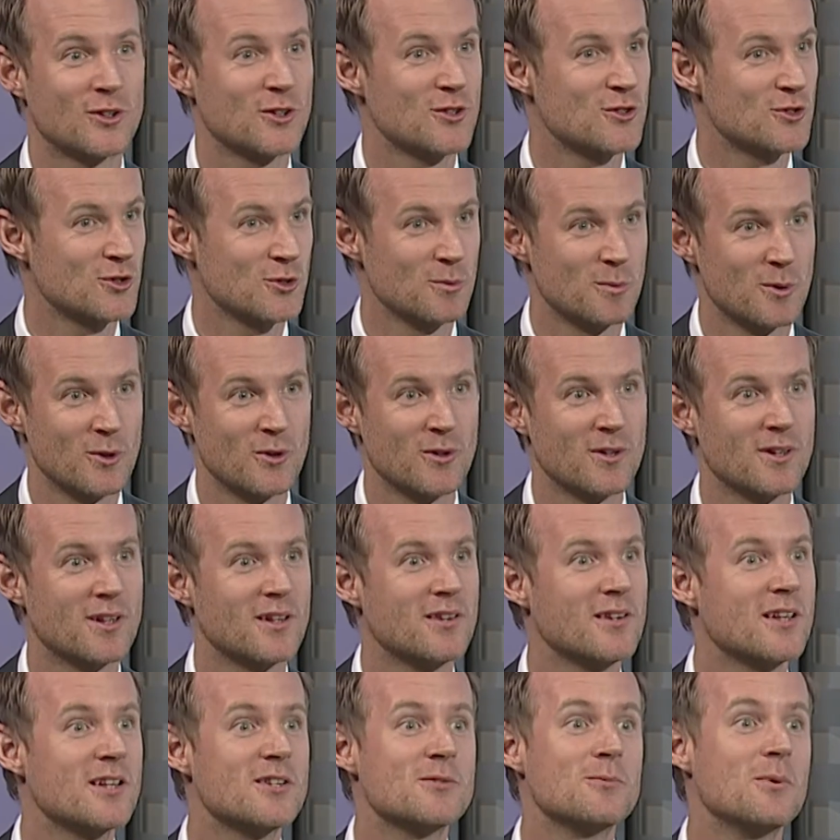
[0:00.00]
consumer,
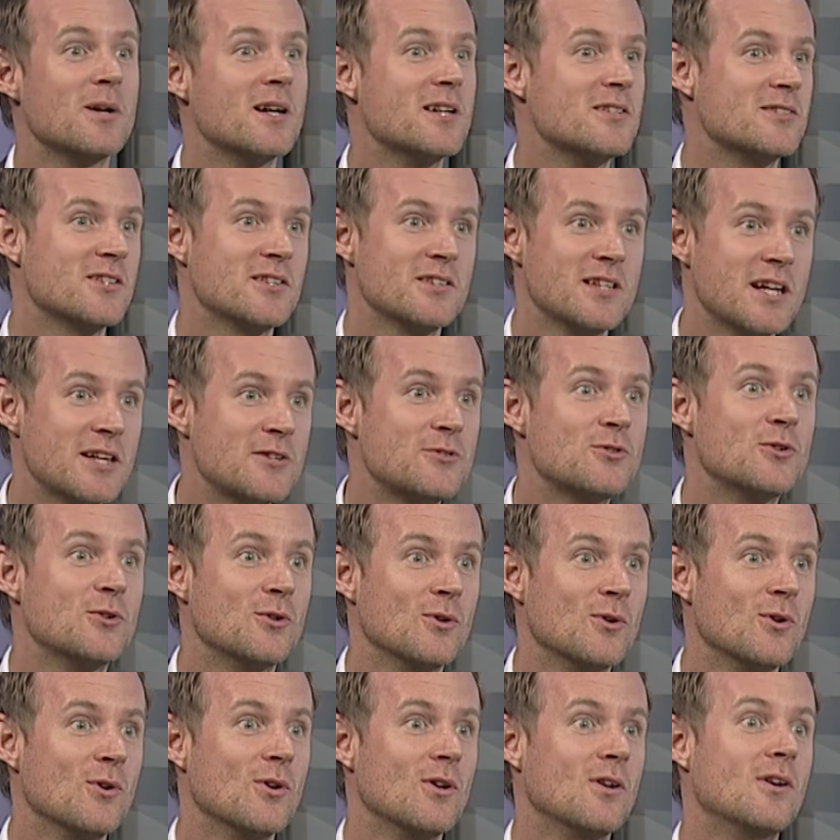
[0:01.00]
and that's why it's a
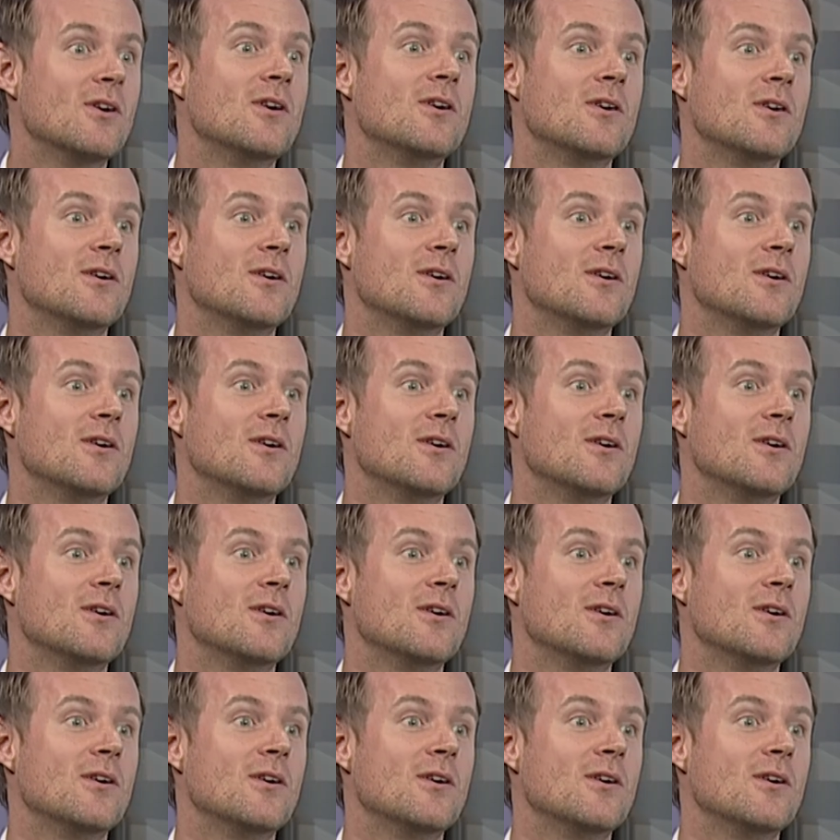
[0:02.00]
natural